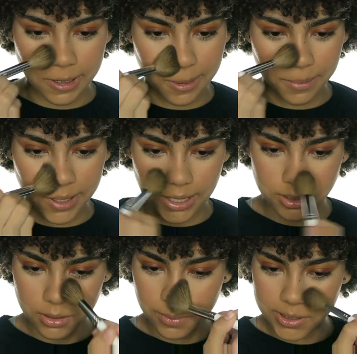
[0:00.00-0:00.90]
not putting
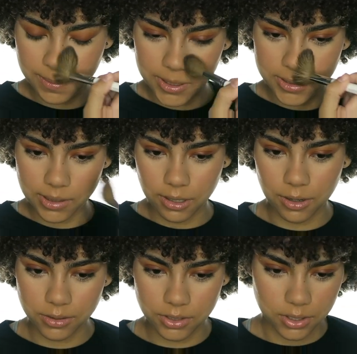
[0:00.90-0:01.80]
too much blush on the
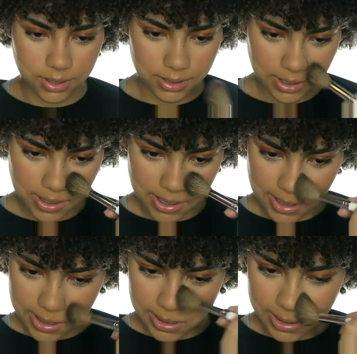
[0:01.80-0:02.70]
nose, just
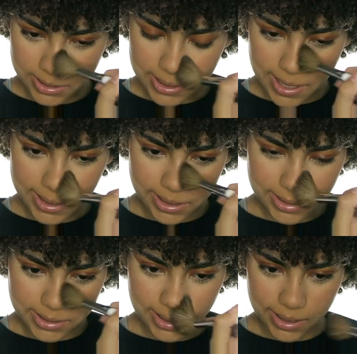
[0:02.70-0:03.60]
the
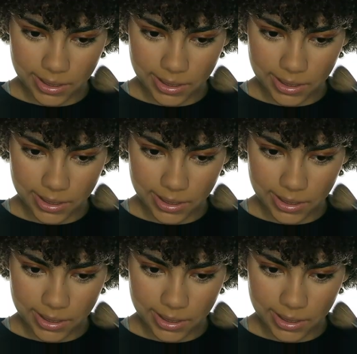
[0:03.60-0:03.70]
tiniest